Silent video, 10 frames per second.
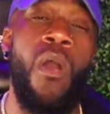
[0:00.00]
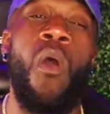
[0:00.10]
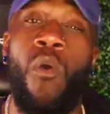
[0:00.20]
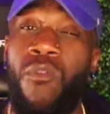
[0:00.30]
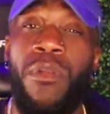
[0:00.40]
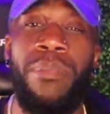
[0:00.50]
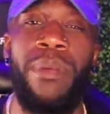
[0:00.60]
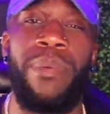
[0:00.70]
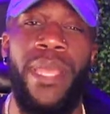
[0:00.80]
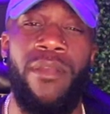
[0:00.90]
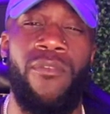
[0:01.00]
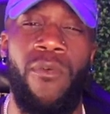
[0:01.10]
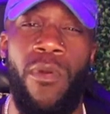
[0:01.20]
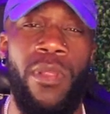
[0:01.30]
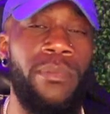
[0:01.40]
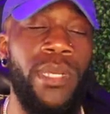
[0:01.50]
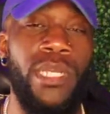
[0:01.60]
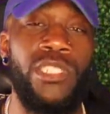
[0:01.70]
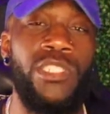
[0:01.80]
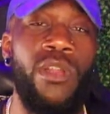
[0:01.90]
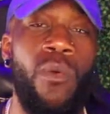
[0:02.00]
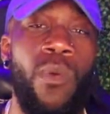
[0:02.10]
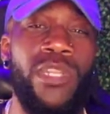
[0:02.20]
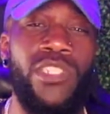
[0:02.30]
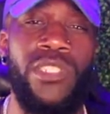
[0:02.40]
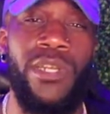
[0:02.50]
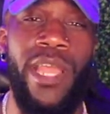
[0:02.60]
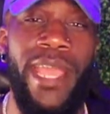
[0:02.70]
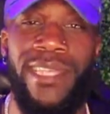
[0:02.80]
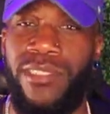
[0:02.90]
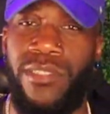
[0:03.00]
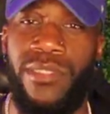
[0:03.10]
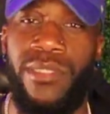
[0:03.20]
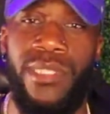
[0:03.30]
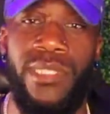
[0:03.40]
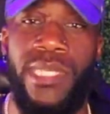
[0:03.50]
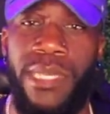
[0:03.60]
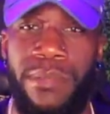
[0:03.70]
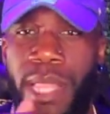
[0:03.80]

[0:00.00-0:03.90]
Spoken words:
over prepare for it, because you don't want your answers to seem